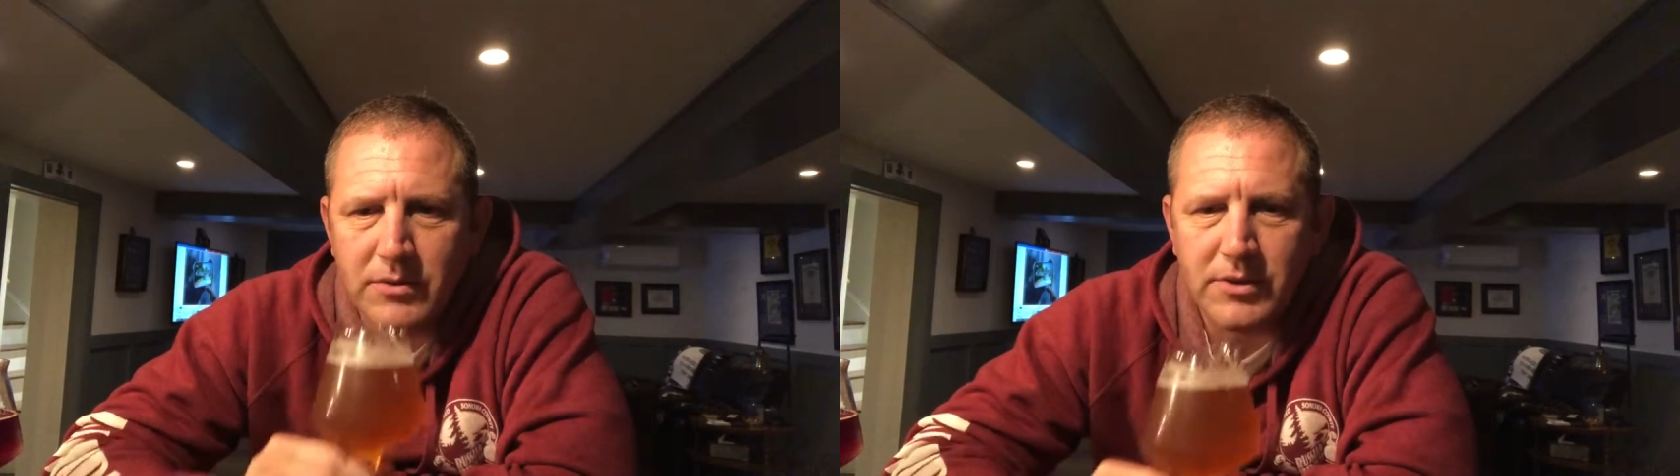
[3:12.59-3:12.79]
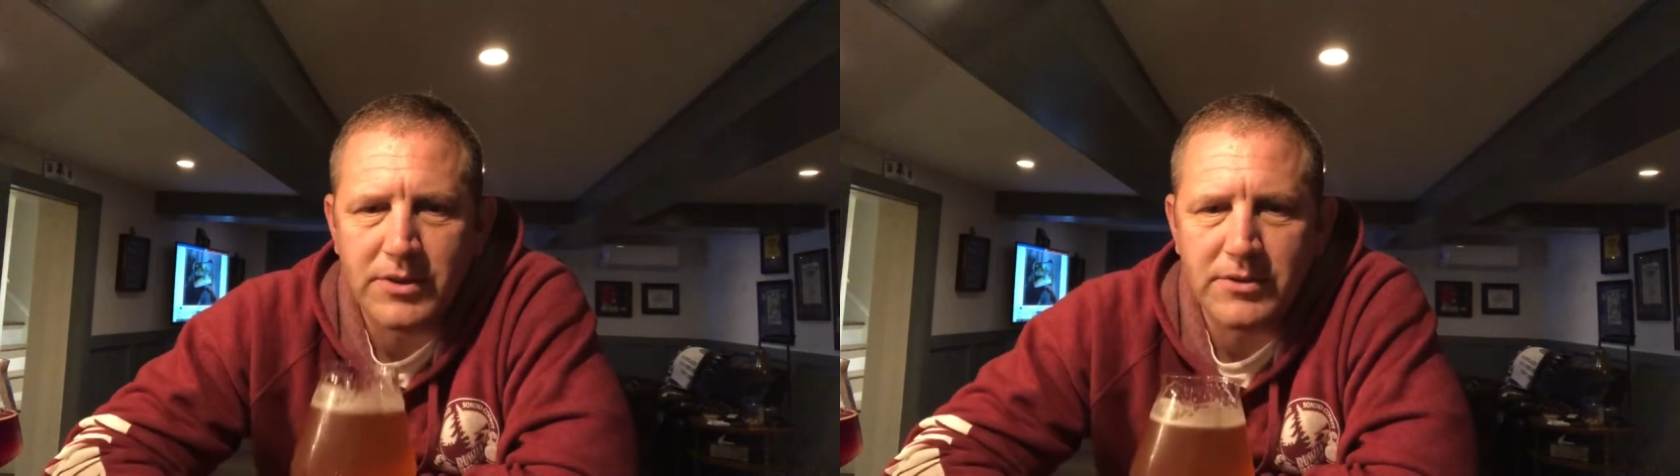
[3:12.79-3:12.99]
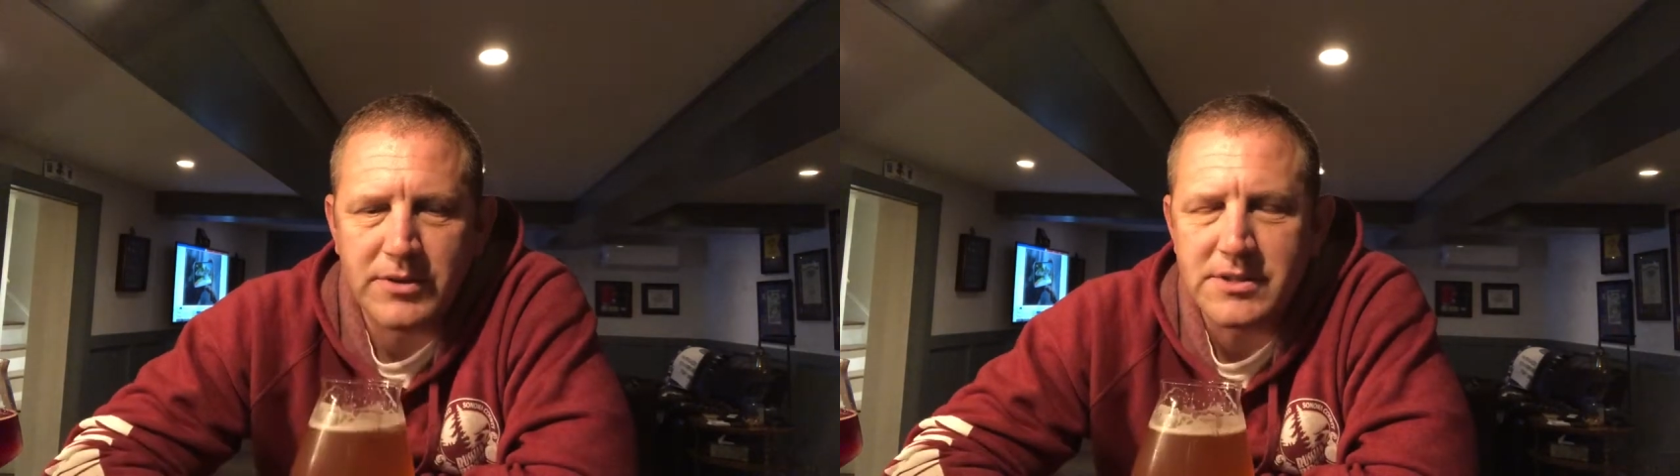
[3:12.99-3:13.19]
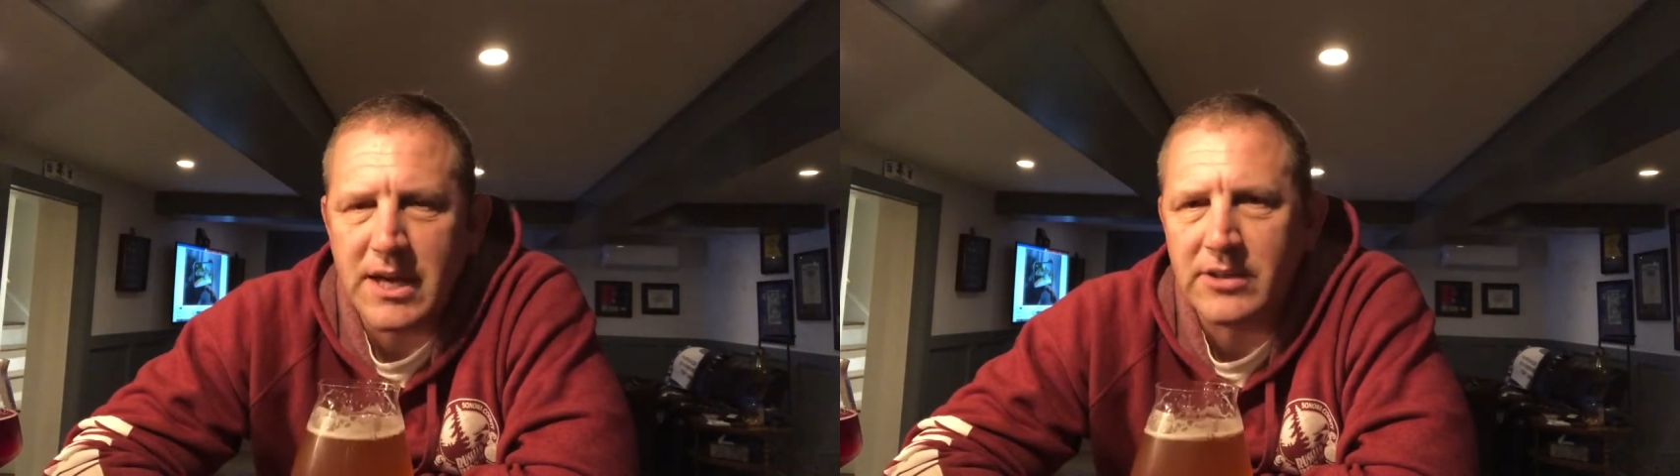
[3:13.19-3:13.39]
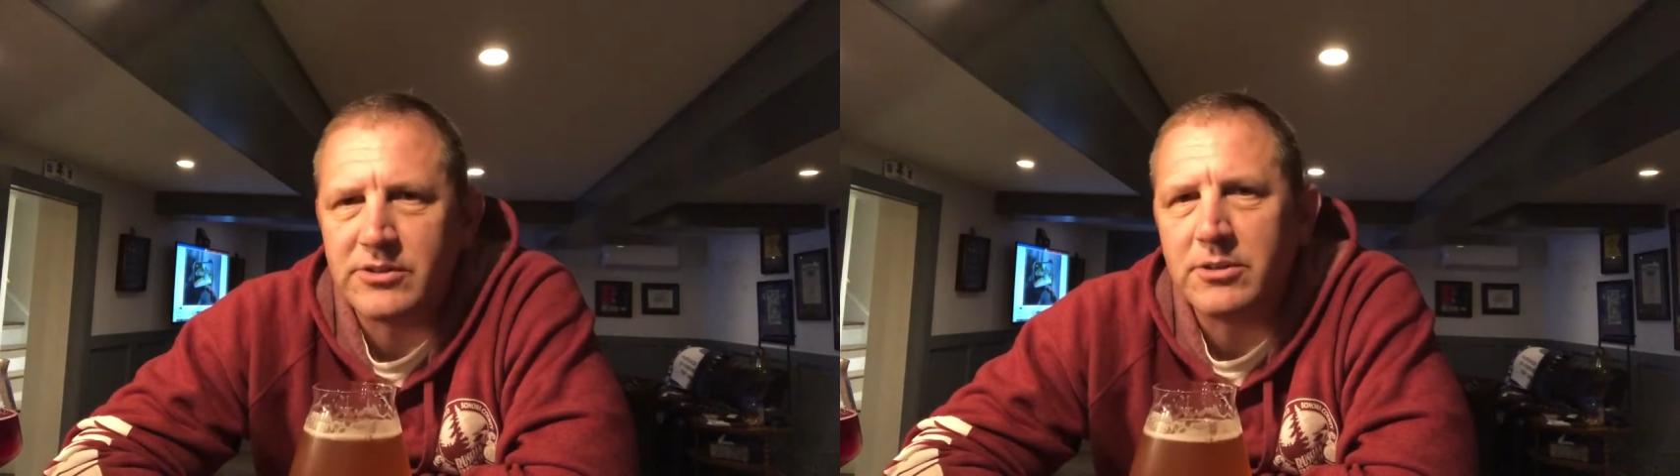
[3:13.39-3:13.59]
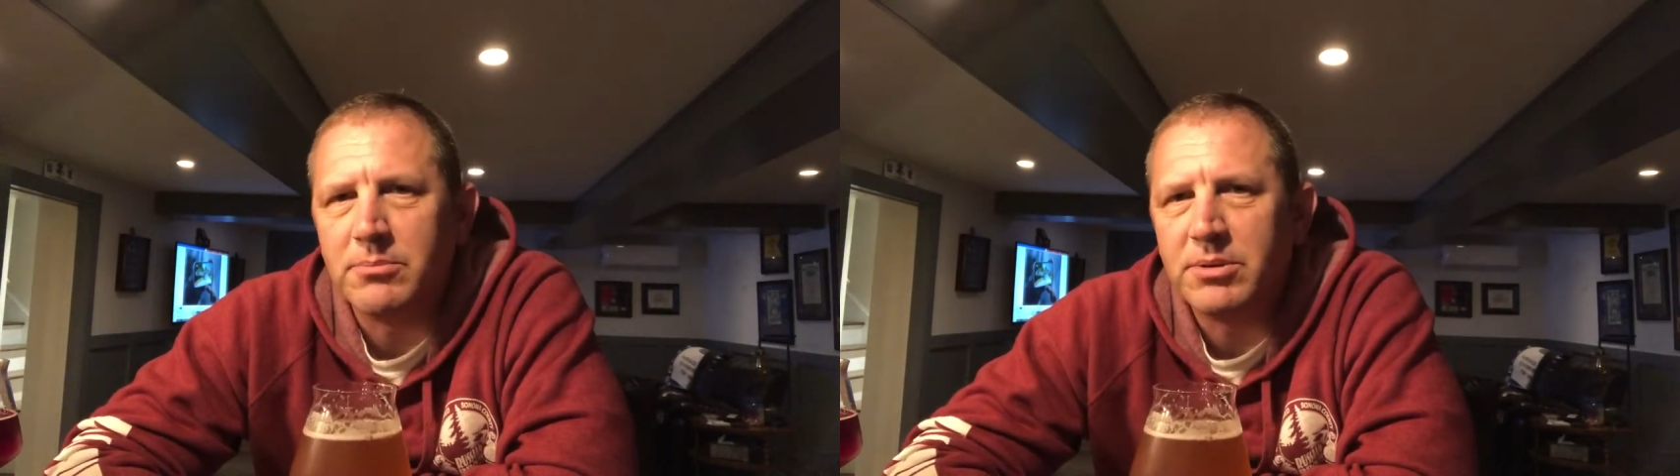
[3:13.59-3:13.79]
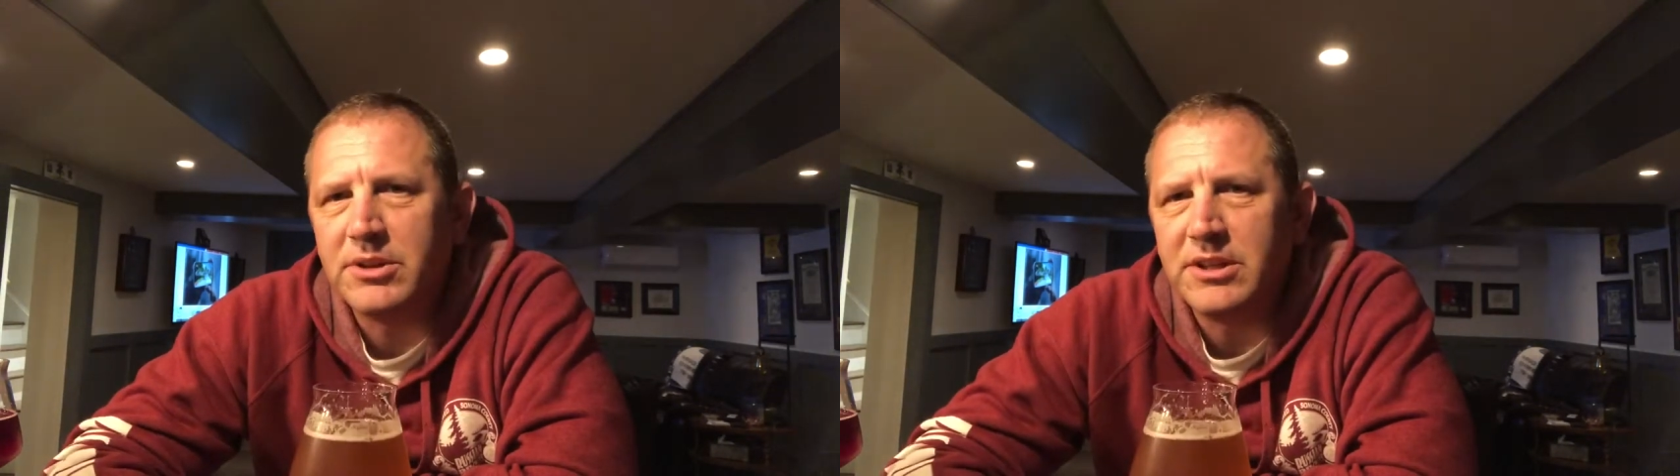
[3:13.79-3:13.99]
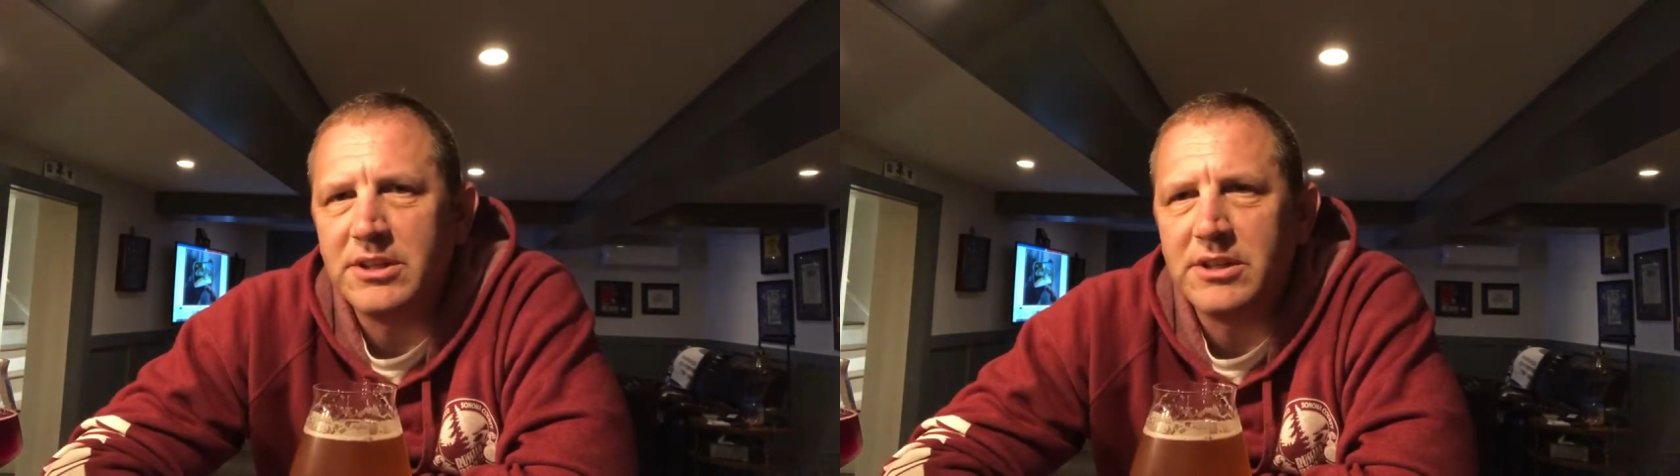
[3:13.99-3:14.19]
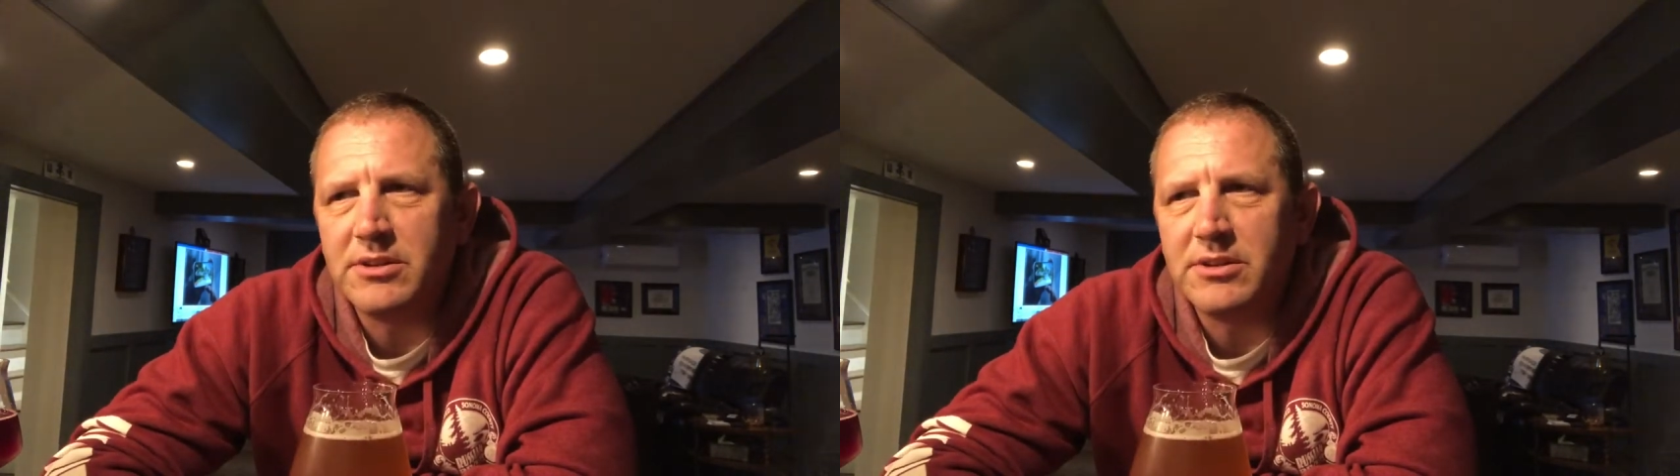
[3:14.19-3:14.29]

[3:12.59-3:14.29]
the the taste completely,